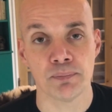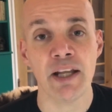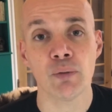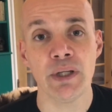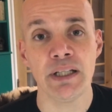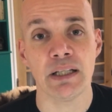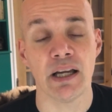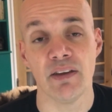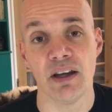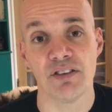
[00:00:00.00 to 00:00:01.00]
and created
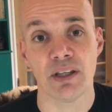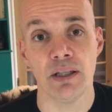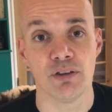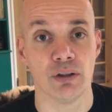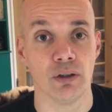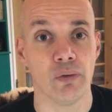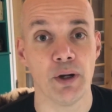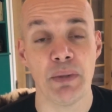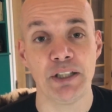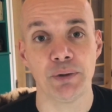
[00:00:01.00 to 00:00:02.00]
either a skeleton or a
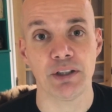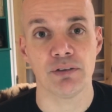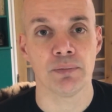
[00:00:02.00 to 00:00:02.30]
matrix,